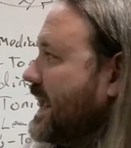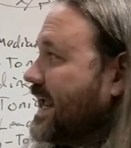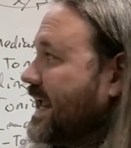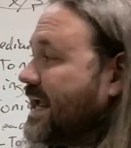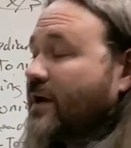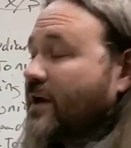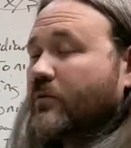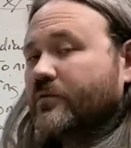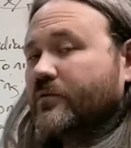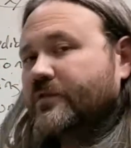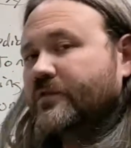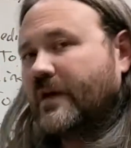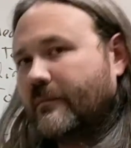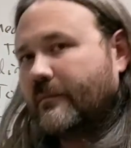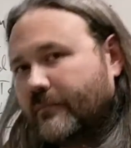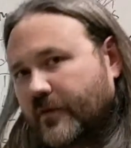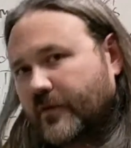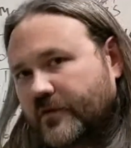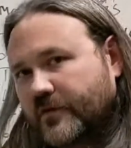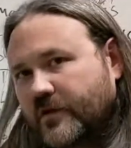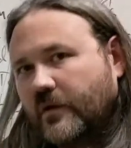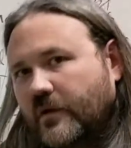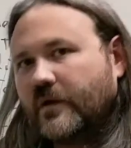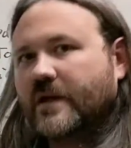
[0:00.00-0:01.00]
Equal
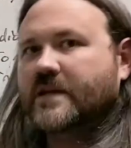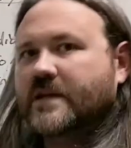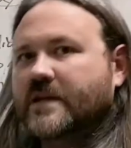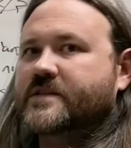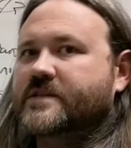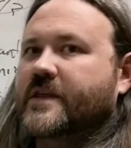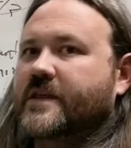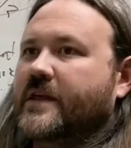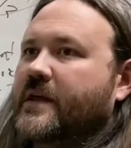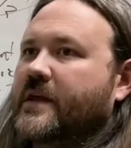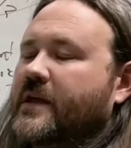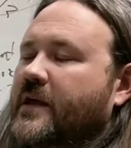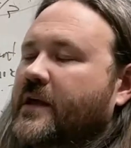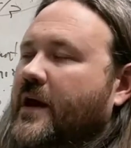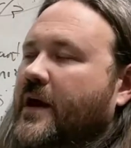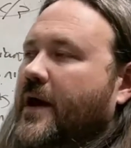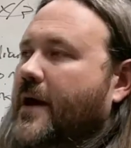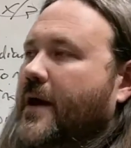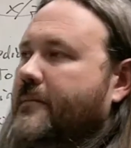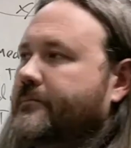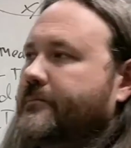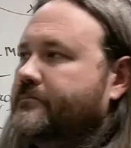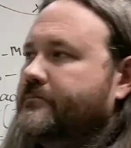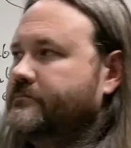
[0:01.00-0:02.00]
temper tuning is the,
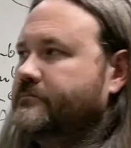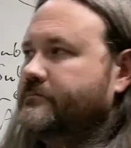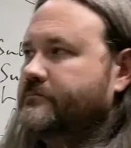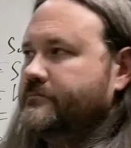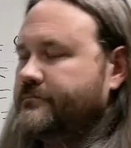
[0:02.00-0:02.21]
um,